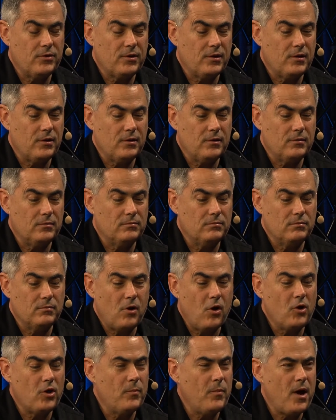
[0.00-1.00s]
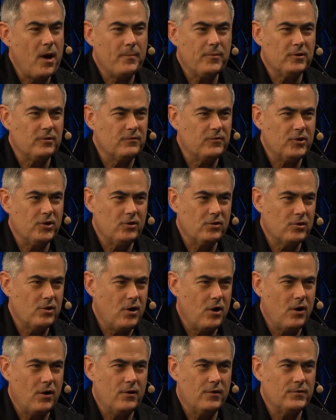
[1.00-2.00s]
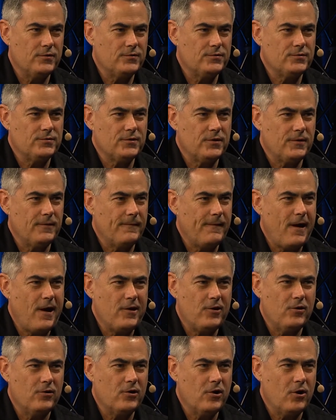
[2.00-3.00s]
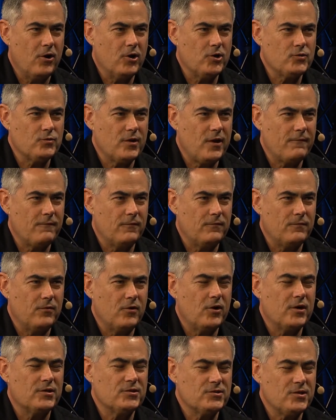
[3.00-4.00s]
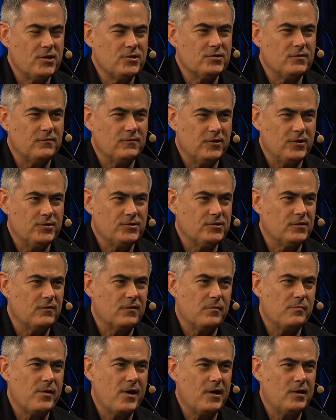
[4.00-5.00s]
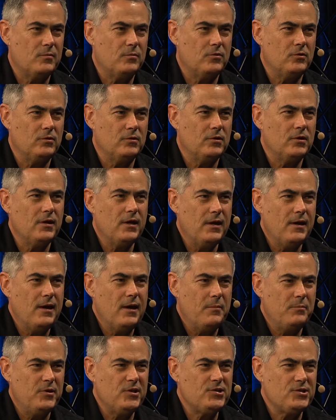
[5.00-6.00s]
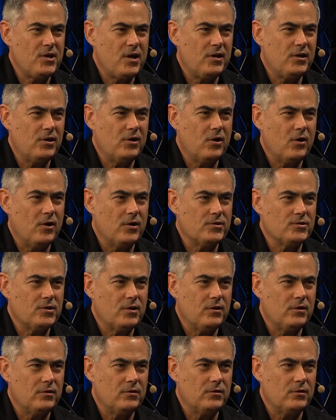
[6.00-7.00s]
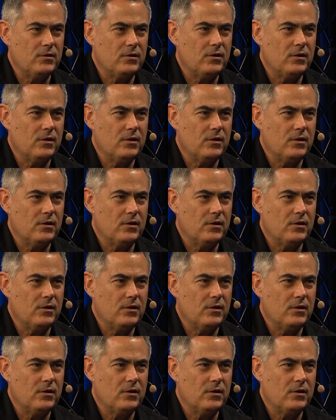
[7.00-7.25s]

all the popular video cards, I/O cards. We have a very extensive list of compatible PCIe cards on